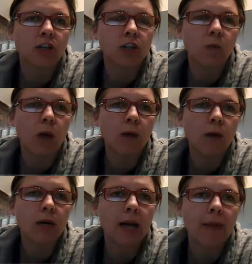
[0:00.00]
So
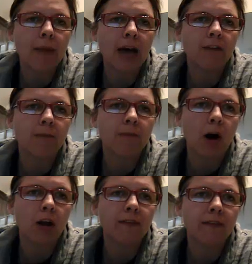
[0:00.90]
what will come out of
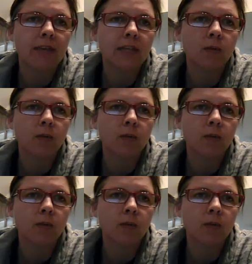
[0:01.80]
all of these?